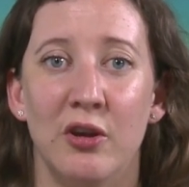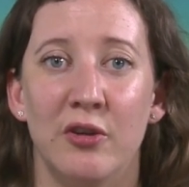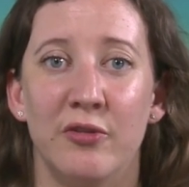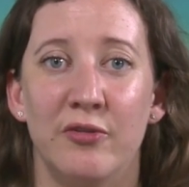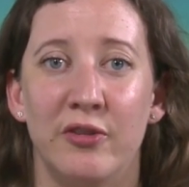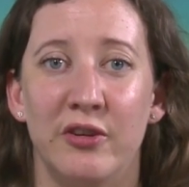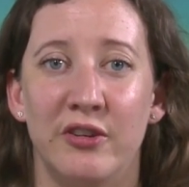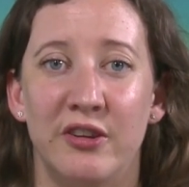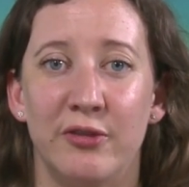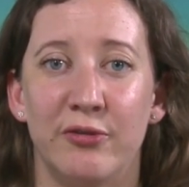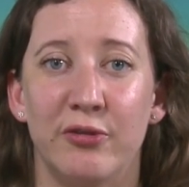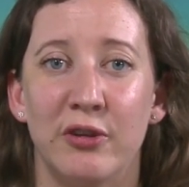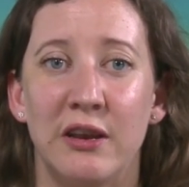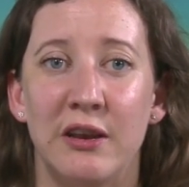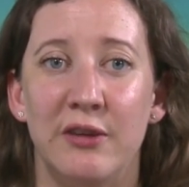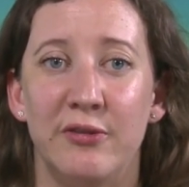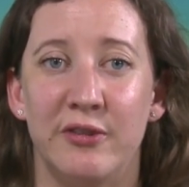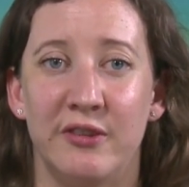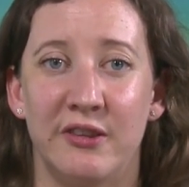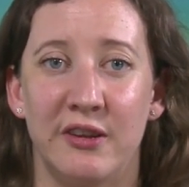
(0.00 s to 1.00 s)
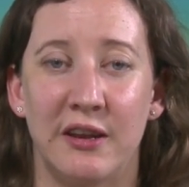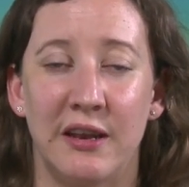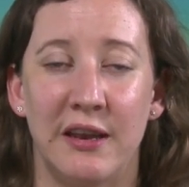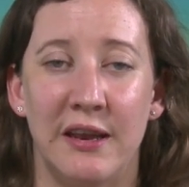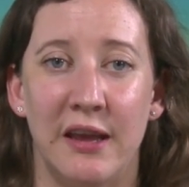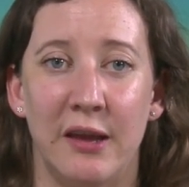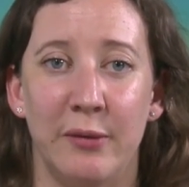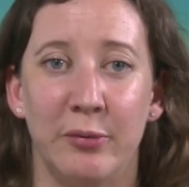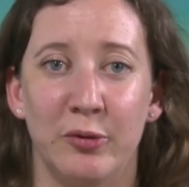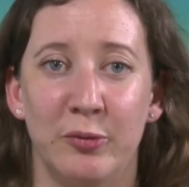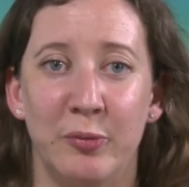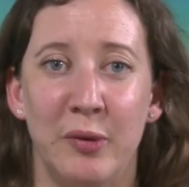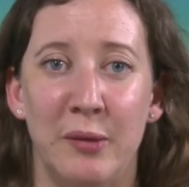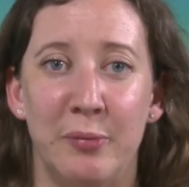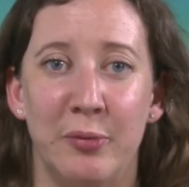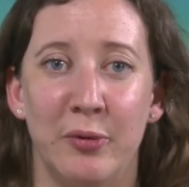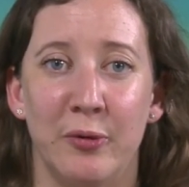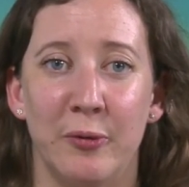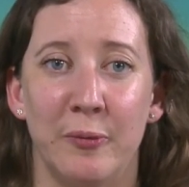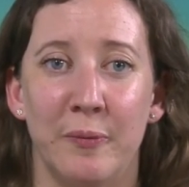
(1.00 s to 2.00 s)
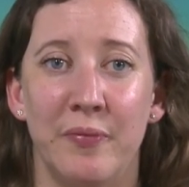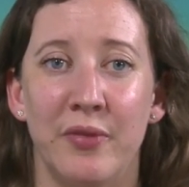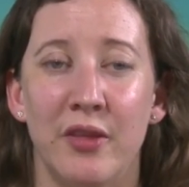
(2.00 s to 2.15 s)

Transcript: for differently physically abled people.